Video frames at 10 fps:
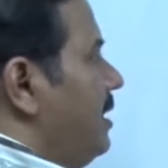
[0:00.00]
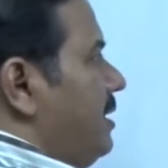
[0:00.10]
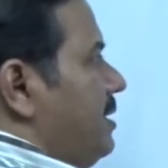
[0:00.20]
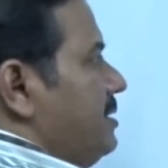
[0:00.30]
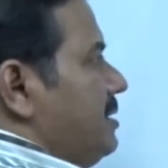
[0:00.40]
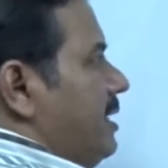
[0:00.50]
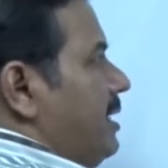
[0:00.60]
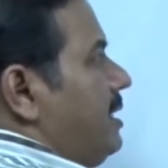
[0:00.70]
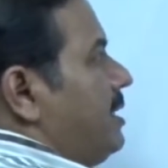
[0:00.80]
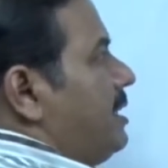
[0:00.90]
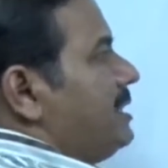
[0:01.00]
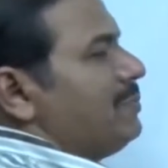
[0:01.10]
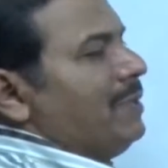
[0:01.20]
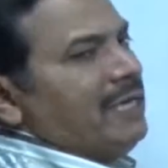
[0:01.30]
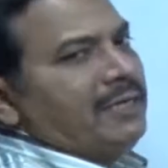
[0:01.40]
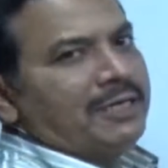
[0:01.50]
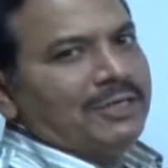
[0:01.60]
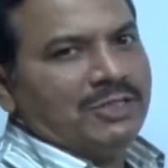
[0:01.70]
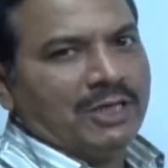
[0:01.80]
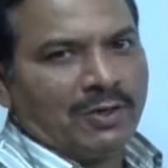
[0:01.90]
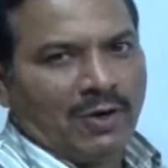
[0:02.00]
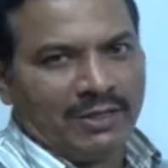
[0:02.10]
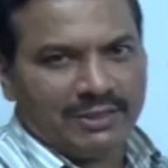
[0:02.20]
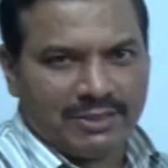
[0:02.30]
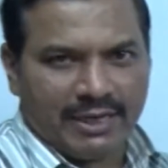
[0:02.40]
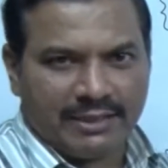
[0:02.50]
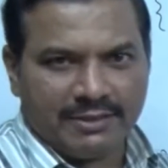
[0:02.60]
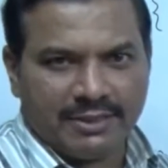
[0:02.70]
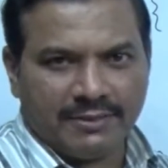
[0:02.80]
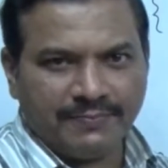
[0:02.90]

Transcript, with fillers: it is a decimal integer constant.